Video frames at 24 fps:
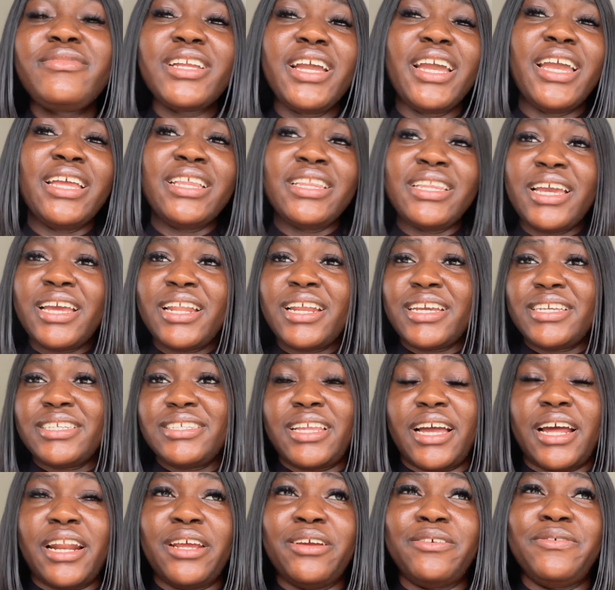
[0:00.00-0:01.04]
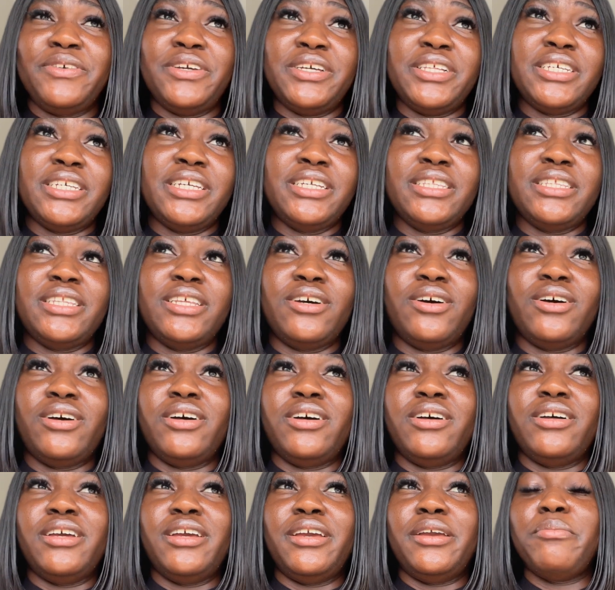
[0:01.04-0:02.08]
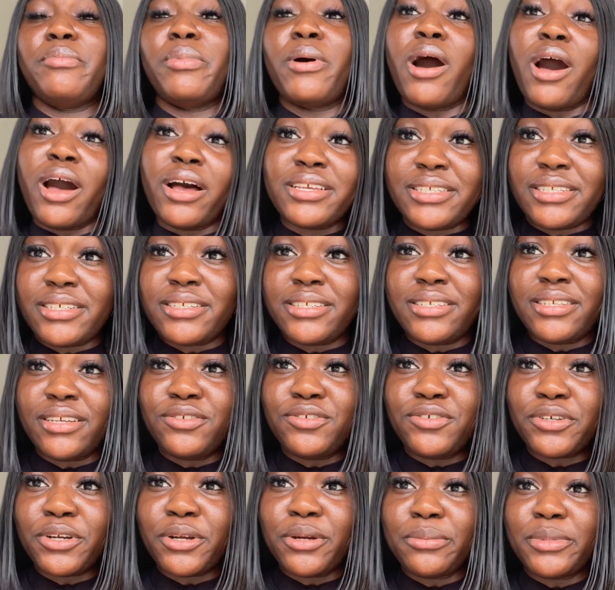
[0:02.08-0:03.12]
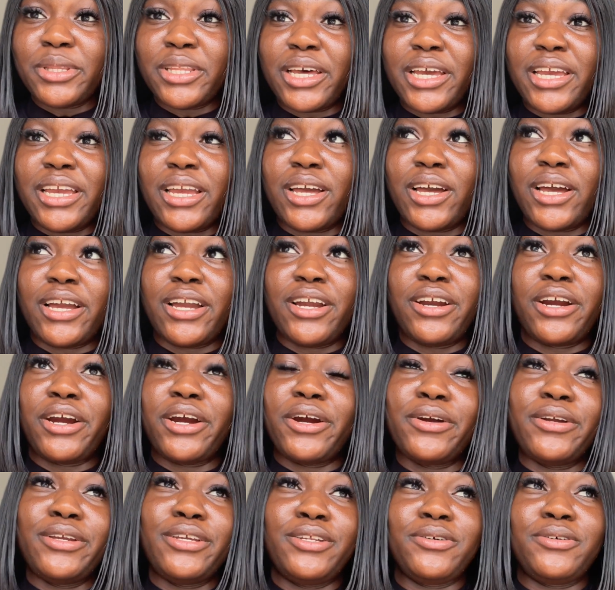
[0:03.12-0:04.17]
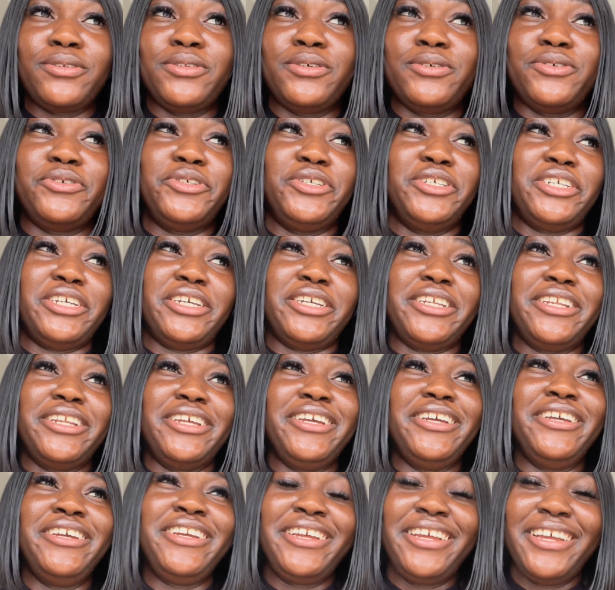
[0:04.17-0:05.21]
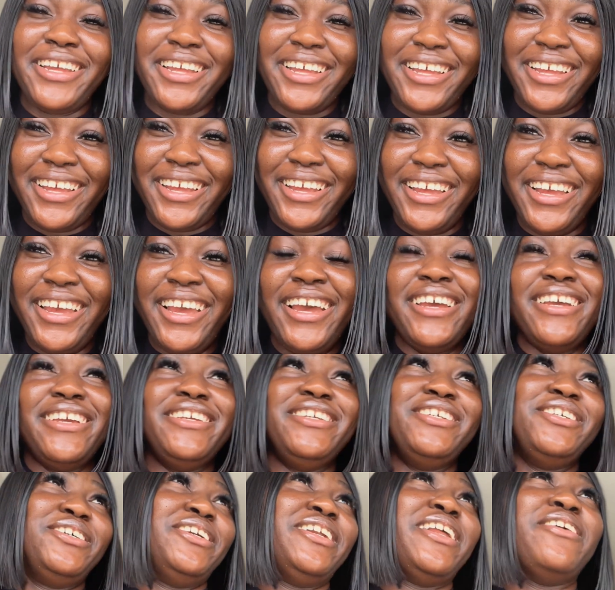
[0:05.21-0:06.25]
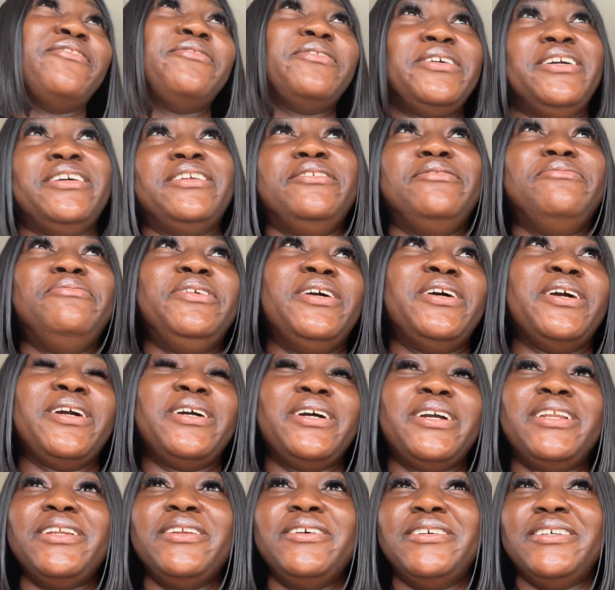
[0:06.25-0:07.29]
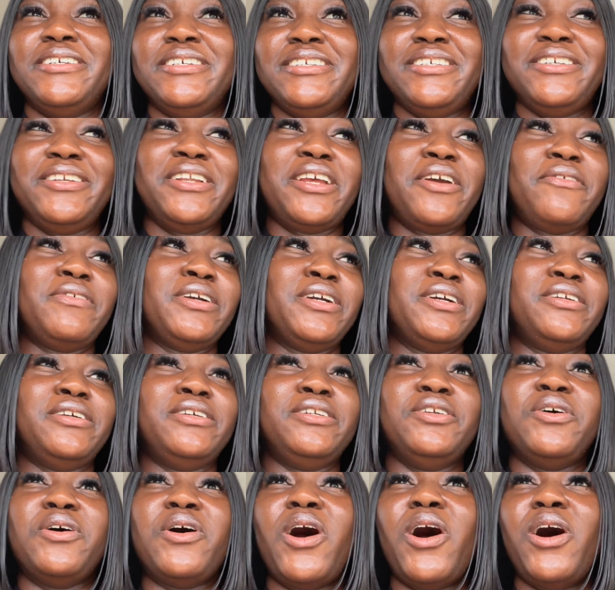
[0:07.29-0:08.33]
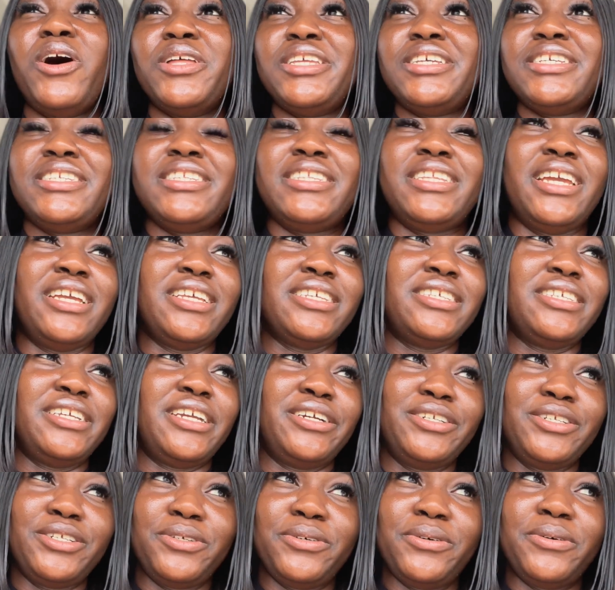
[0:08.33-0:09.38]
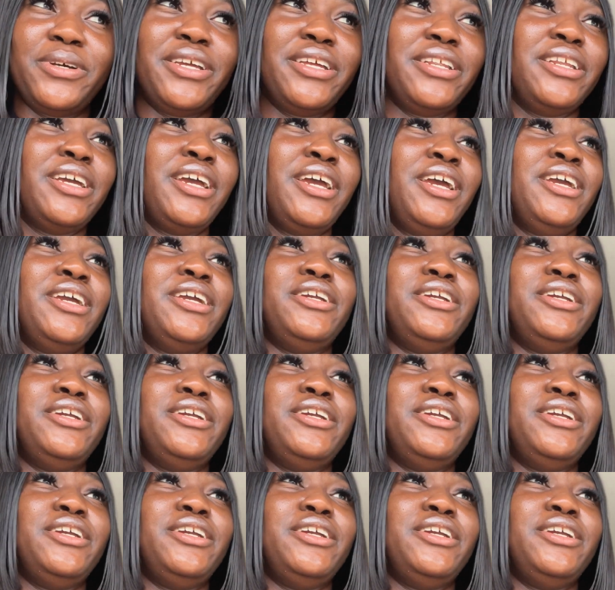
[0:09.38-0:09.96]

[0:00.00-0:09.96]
And then I started feeling the imposter syndrome. Like, girl, you don't know shit. You're never gonna be a good nurse. You're never gonna know all these things they're doing.